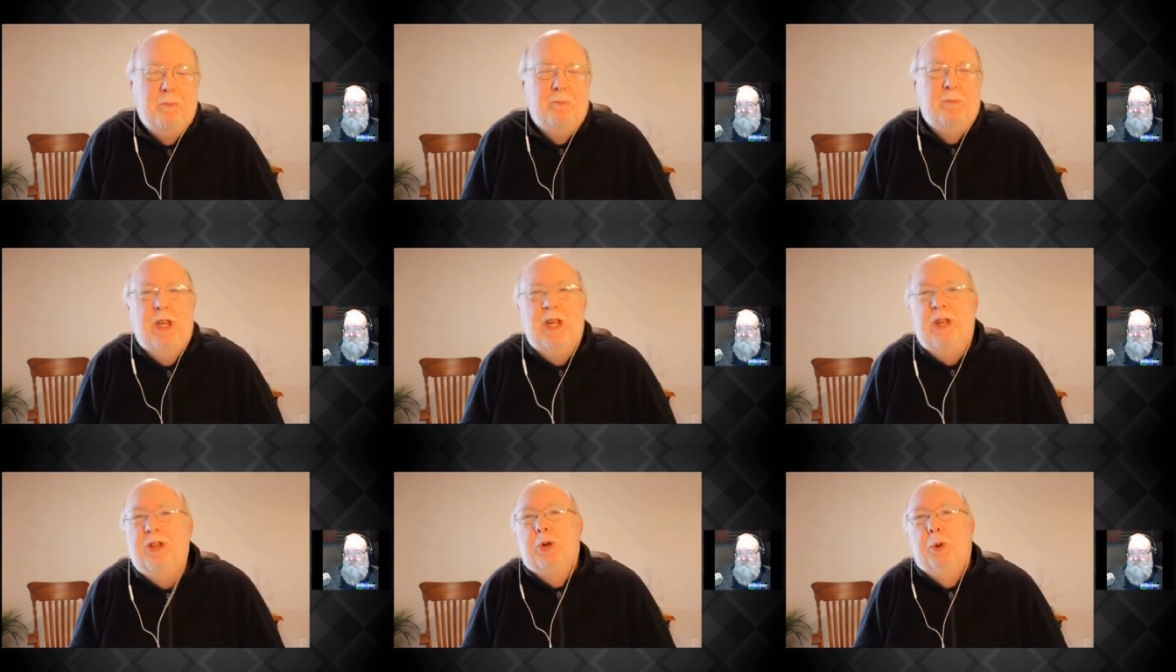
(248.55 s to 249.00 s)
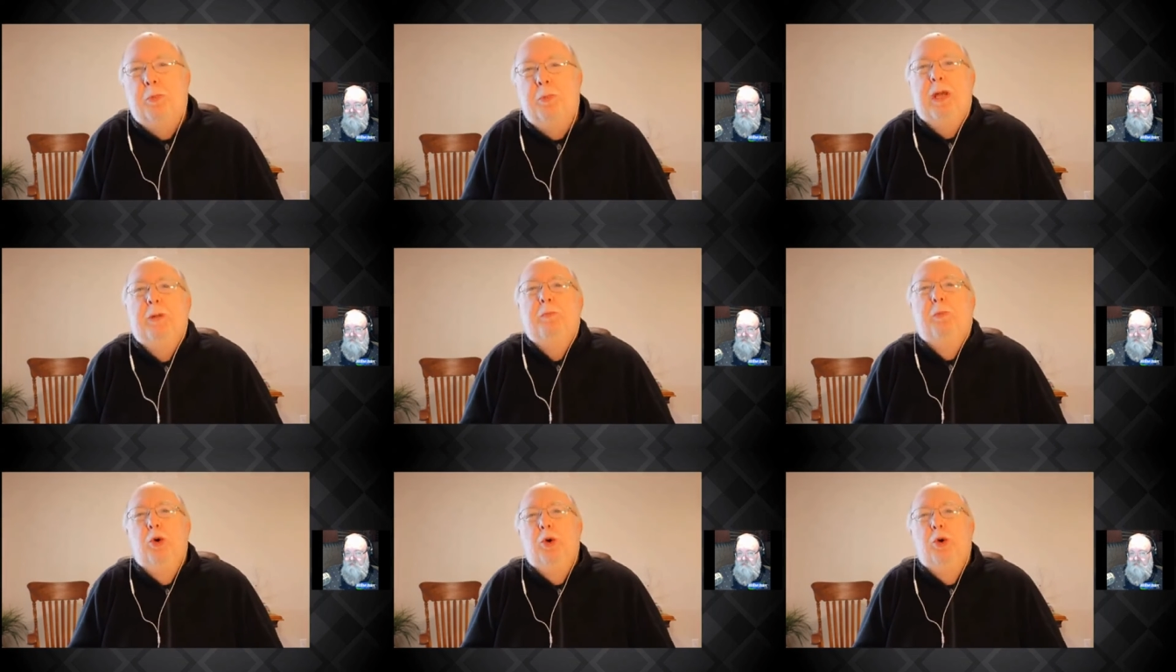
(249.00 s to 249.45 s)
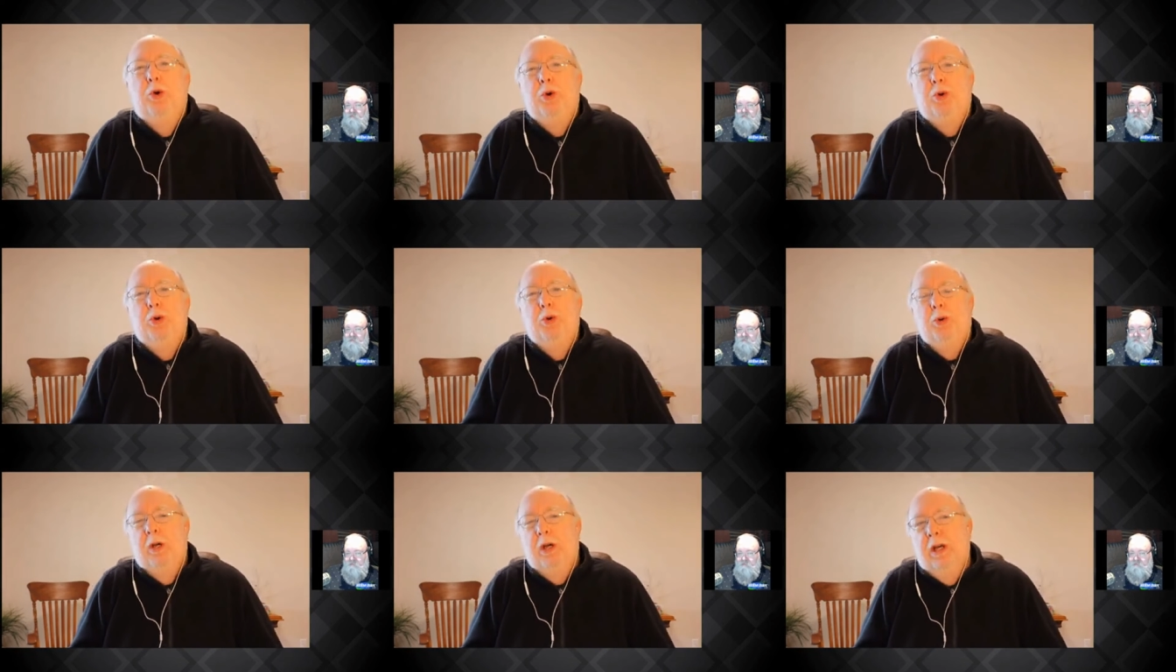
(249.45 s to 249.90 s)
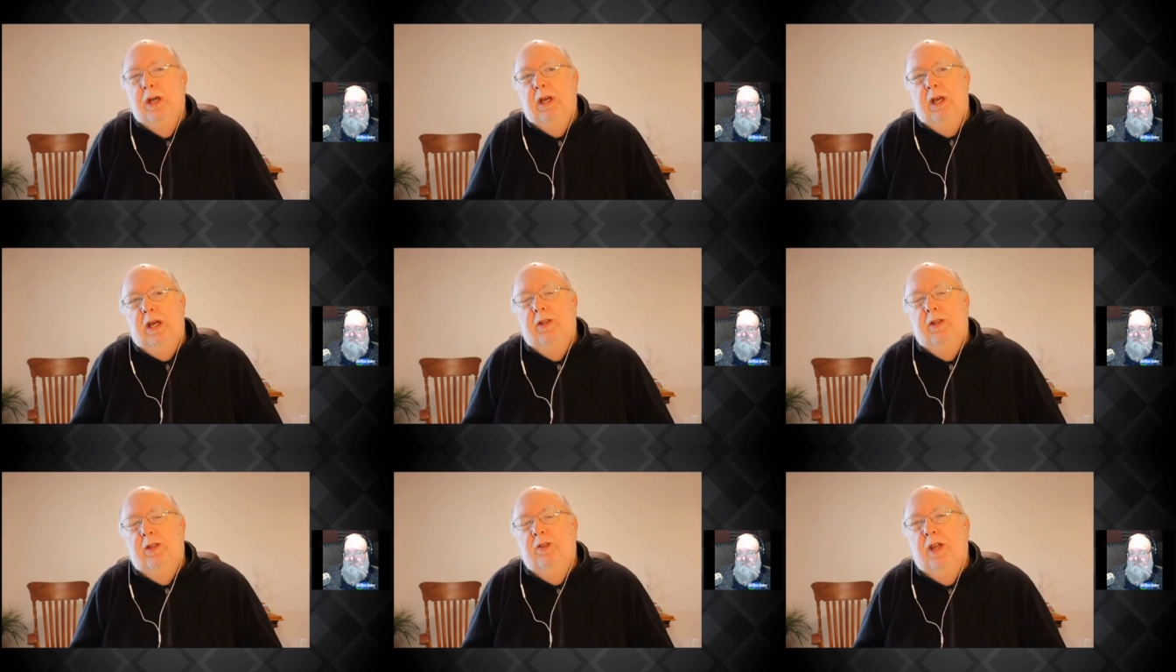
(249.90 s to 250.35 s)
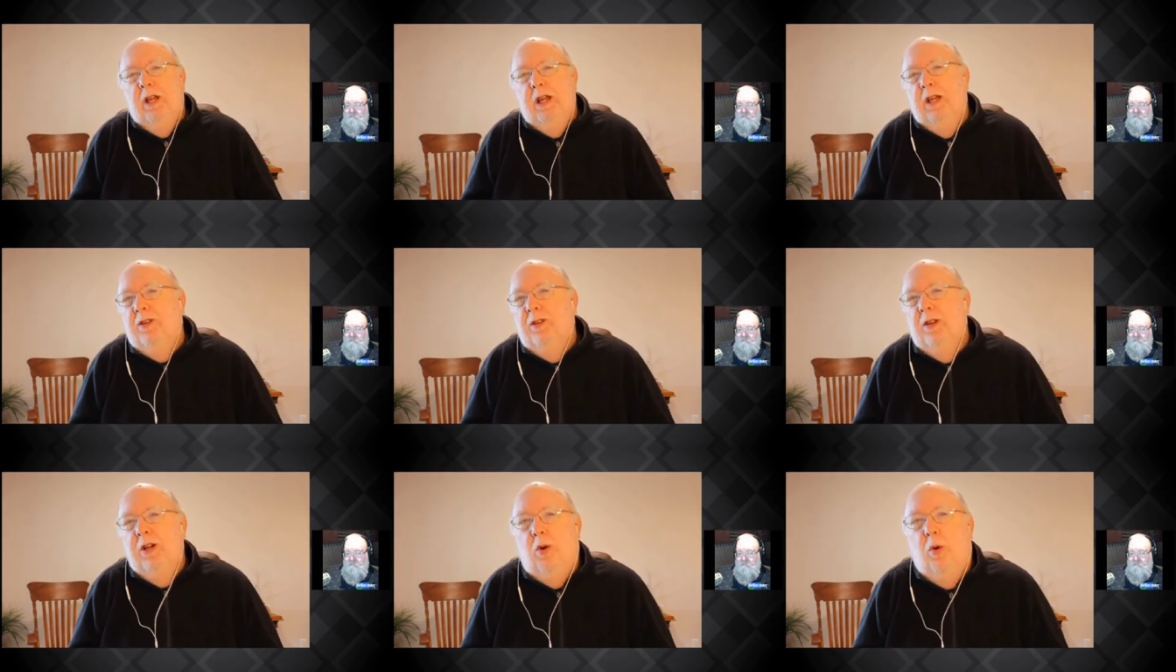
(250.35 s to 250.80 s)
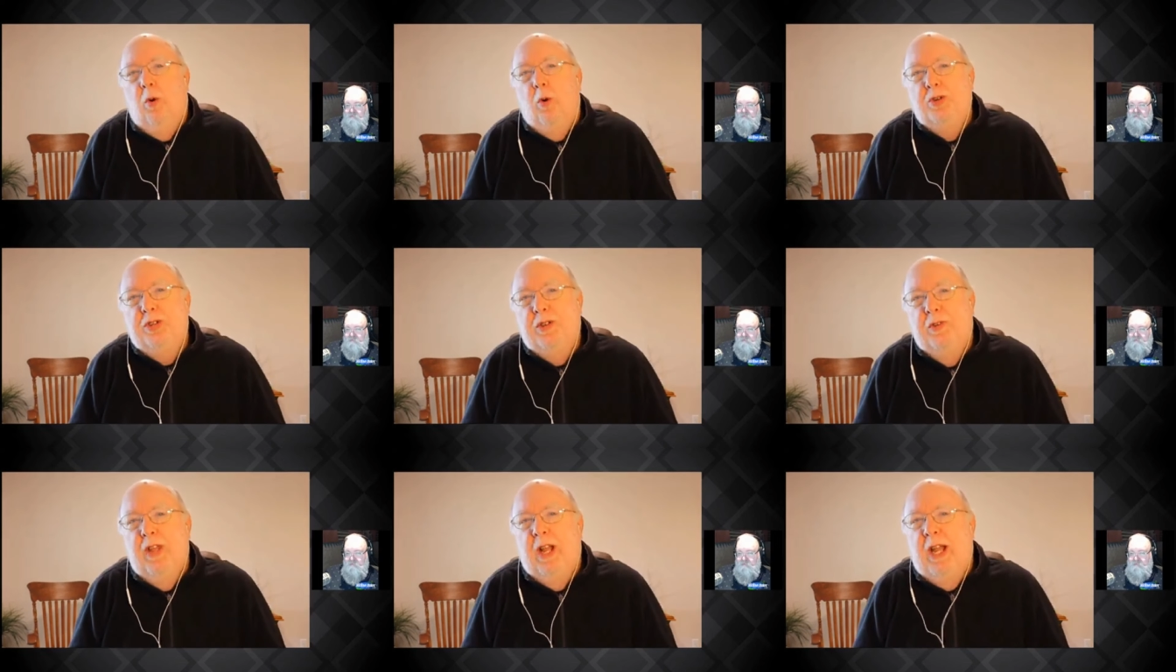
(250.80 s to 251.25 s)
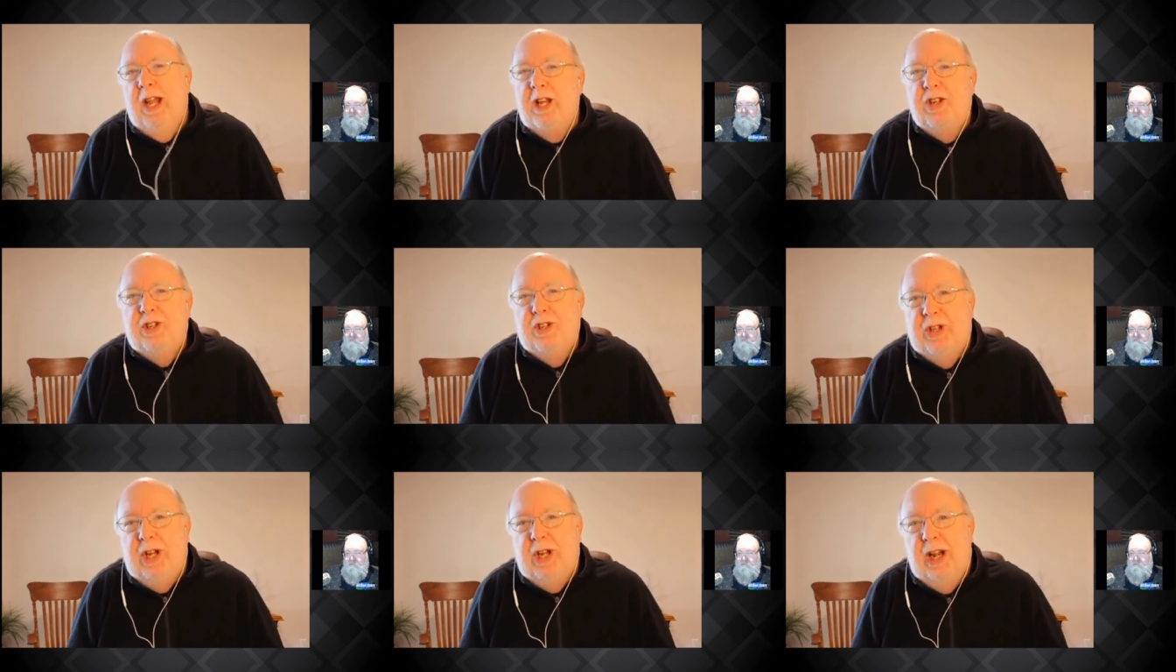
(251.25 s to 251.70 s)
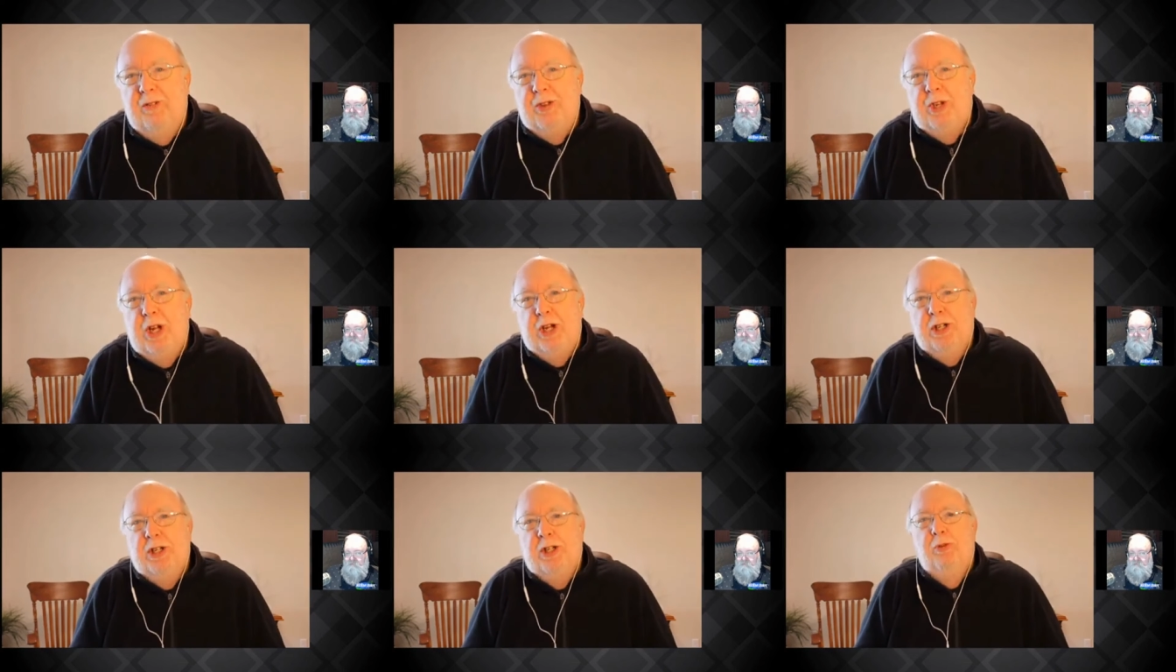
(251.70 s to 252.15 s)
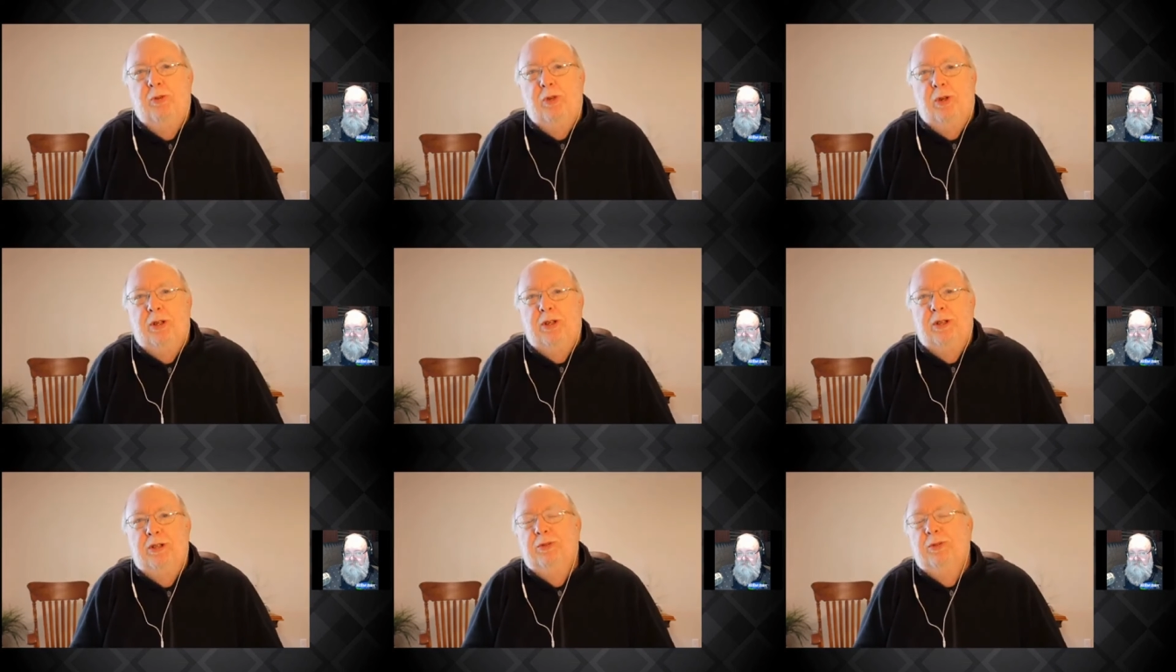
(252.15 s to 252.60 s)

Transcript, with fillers: these are people who in the in the course of the legislative session will